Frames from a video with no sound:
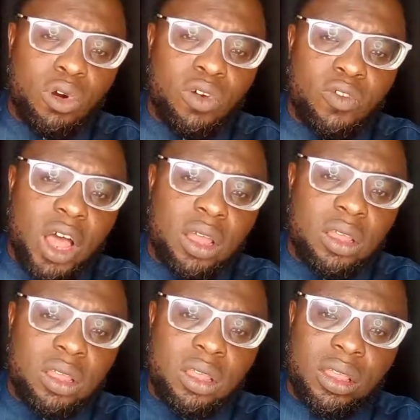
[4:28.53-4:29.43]

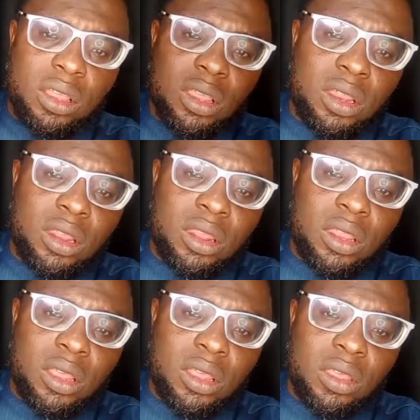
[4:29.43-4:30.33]
moreover,
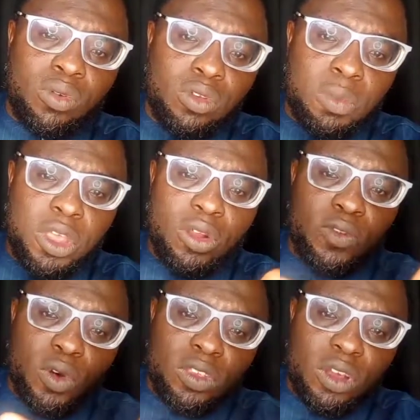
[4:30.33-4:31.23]
you were
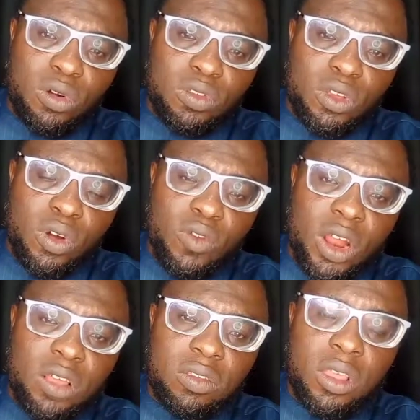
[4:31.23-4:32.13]
speaking of cutting costs in
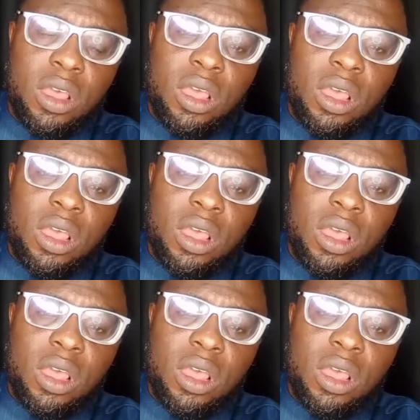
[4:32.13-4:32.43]
governance,